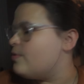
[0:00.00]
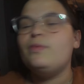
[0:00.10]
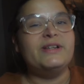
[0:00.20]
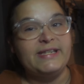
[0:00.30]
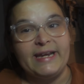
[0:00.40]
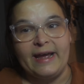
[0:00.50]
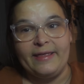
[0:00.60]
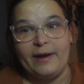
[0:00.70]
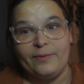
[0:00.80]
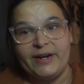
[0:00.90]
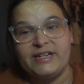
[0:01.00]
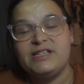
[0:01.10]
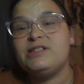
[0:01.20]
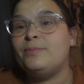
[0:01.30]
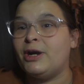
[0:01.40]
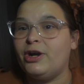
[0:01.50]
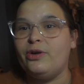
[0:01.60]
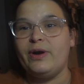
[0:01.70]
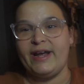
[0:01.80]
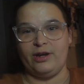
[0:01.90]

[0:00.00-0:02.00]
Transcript: we'll see how that works. Tomorrow I